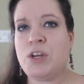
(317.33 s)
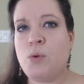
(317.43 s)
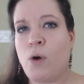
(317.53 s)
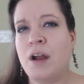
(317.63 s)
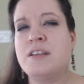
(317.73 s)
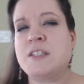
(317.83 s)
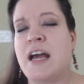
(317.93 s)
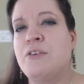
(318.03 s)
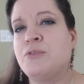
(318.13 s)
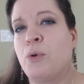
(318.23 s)
when you want
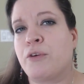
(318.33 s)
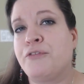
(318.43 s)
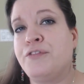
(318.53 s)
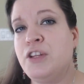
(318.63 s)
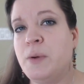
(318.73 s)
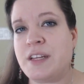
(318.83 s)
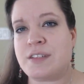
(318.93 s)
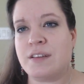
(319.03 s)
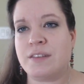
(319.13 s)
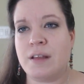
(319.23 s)
to sound more
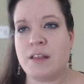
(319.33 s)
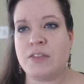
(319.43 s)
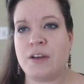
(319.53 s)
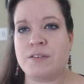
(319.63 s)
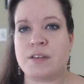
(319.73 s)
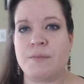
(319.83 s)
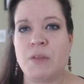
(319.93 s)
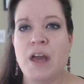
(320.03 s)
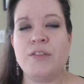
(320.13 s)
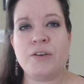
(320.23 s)
fluent, there's
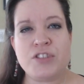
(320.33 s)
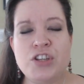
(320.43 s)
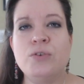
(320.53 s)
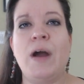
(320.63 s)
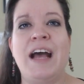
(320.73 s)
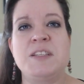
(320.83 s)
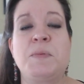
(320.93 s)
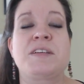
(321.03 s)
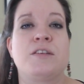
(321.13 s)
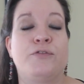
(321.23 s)
two
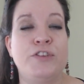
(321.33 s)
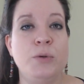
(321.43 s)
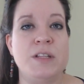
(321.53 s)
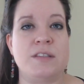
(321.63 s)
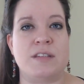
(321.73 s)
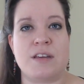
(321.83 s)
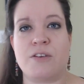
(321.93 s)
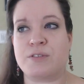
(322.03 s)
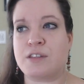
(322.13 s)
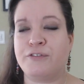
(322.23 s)
aspects of fluency.
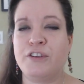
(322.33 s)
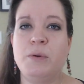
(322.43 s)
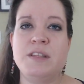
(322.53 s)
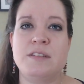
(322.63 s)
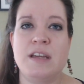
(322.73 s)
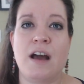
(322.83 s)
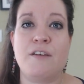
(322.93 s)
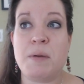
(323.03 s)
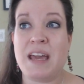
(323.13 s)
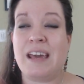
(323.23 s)
There's the fluency
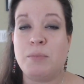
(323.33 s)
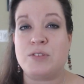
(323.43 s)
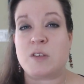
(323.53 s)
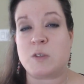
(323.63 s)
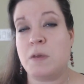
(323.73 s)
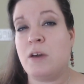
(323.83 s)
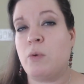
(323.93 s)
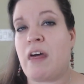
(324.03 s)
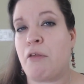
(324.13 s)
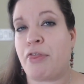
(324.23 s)
of being able to
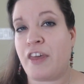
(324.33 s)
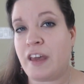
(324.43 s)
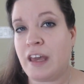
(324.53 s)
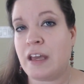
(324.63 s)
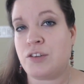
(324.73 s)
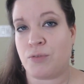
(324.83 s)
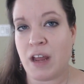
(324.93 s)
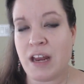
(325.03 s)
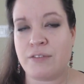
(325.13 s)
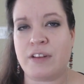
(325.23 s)
speak without thinking in
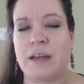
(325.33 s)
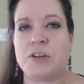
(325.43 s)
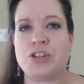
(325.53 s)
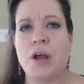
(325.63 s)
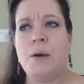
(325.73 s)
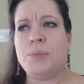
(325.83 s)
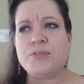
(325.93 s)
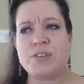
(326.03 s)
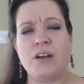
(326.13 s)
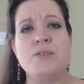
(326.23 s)
your native language, but
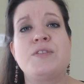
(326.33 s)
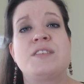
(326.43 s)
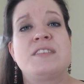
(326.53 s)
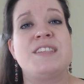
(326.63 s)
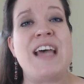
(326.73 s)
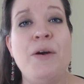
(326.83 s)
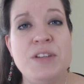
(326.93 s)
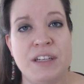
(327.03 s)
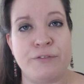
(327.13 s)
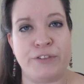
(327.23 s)
there's also the
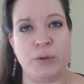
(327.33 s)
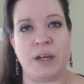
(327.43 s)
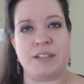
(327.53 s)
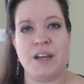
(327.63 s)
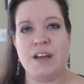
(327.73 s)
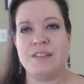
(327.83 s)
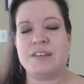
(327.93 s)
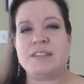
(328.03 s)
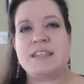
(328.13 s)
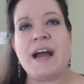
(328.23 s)
sounding fluent,
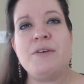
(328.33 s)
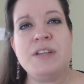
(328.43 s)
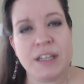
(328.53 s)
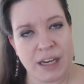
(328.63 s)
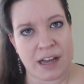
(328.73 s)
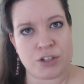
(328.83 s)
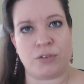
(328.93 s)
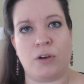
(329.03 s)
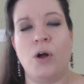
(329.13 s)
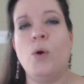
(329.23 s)
the sounding
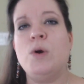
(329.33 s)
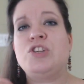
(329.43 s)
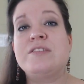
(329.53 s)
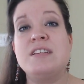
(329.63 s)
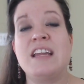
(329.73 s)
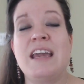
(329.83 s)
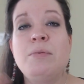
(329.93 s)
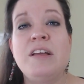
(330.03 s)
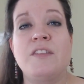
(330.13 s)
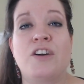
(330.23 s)
natural, which is
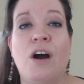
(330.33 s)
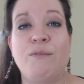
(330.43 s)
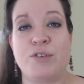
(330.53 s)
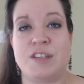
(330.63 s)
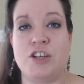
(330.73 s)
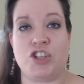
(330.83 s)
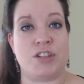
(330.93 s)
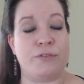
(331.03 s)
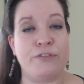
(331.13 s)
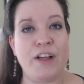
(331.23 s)
enabling the
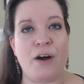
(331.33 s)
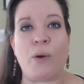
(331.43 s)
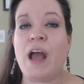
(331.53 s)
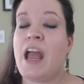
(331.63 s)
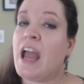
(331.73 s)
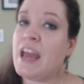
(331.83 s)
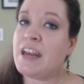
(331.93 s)
conversation to flow.